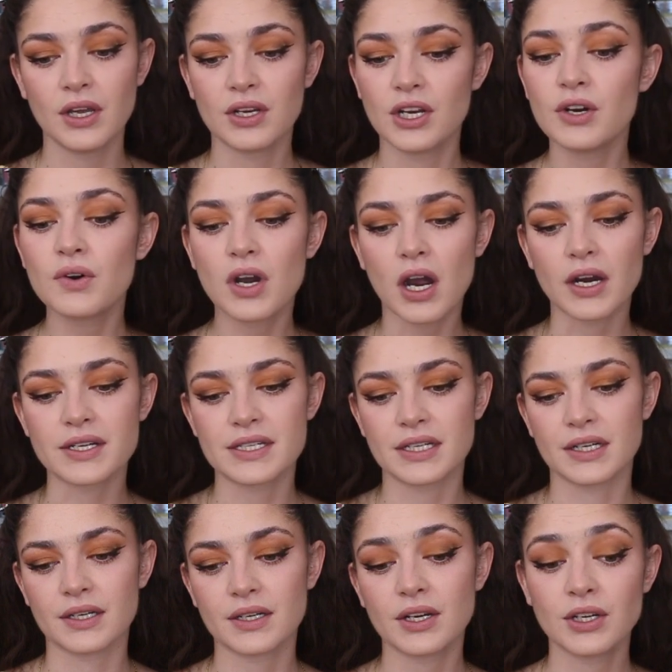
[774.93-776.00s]
No cars
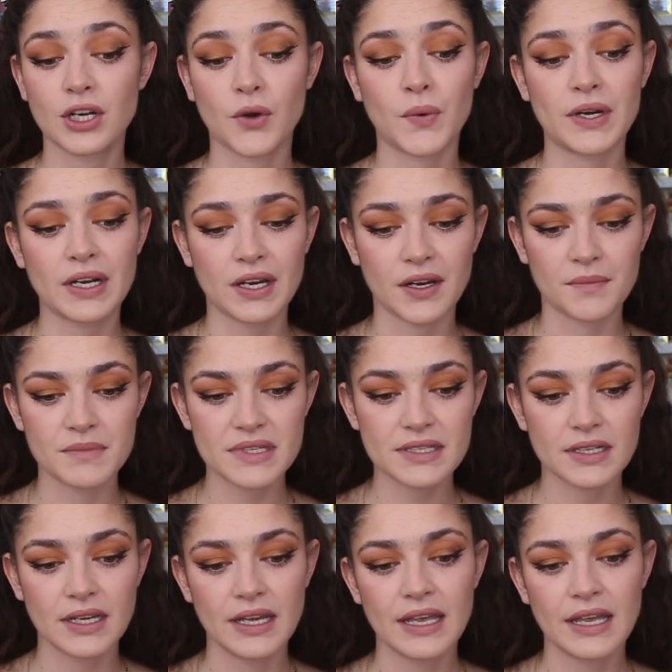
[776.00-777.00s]
here, no one comes.